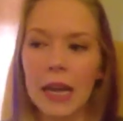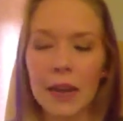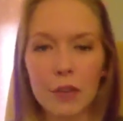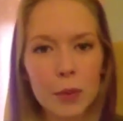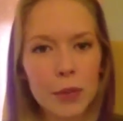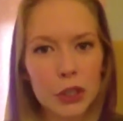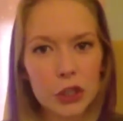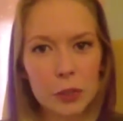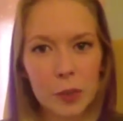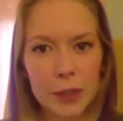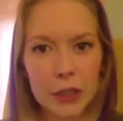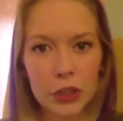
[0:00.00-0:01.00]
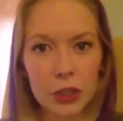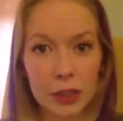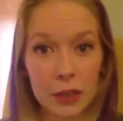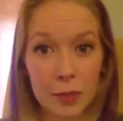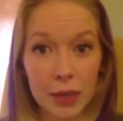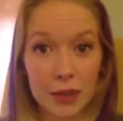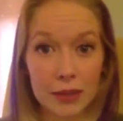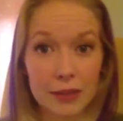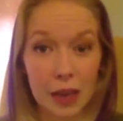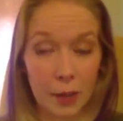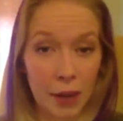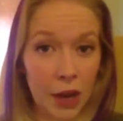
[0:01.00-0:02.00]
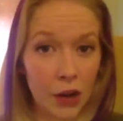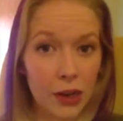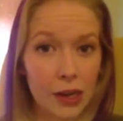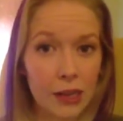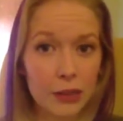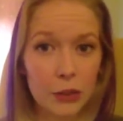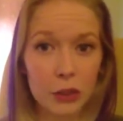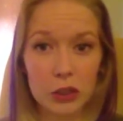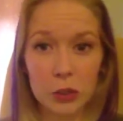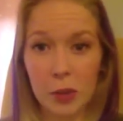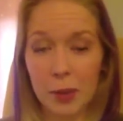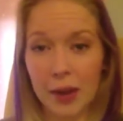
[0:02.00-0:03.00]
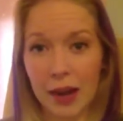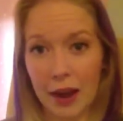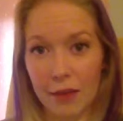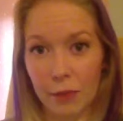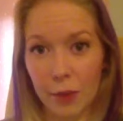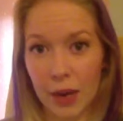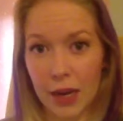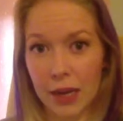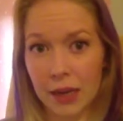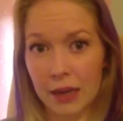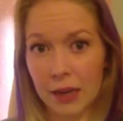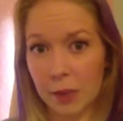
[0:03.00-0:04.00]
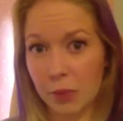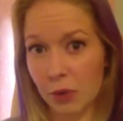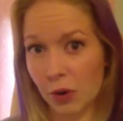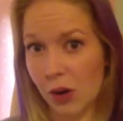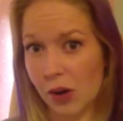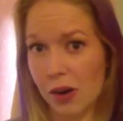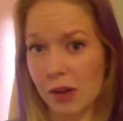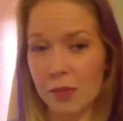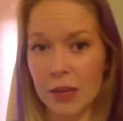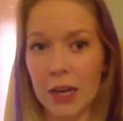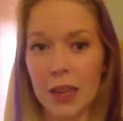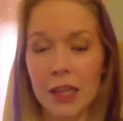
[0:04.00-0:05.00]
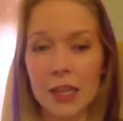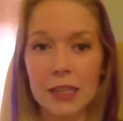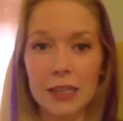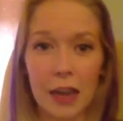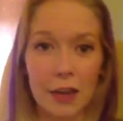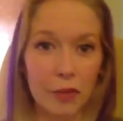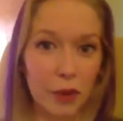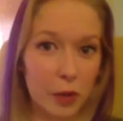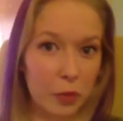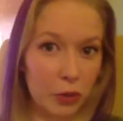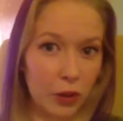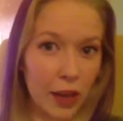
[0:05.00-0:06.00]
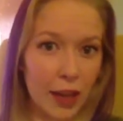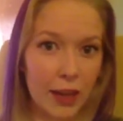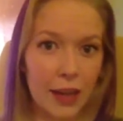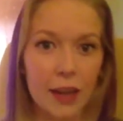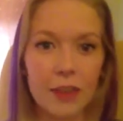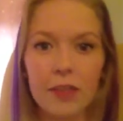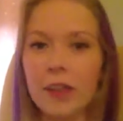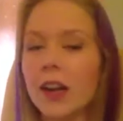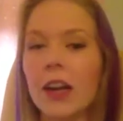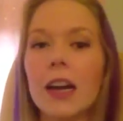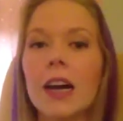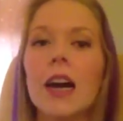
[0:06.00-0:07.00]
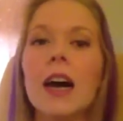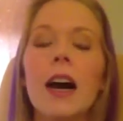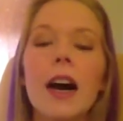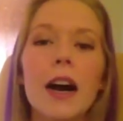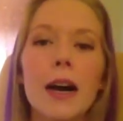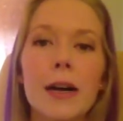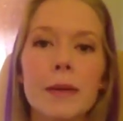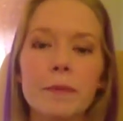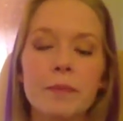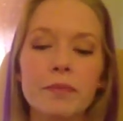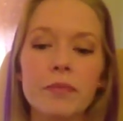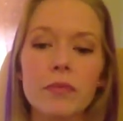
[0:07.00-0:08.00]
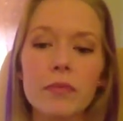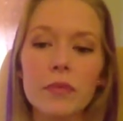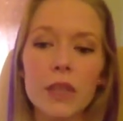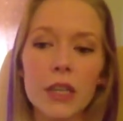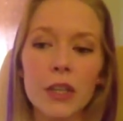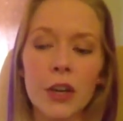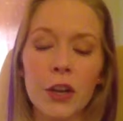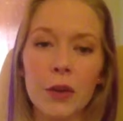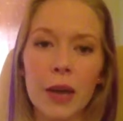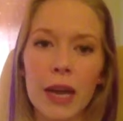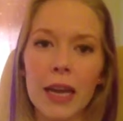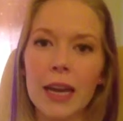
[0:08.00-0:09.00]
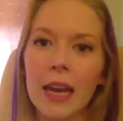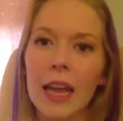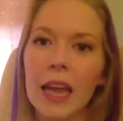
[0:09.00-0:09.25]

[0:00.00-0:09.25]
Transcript: Everybody should be pinching in about the same area, so it should be about halfway up your arm kind of things, halfway up your leg kind of area. You know, and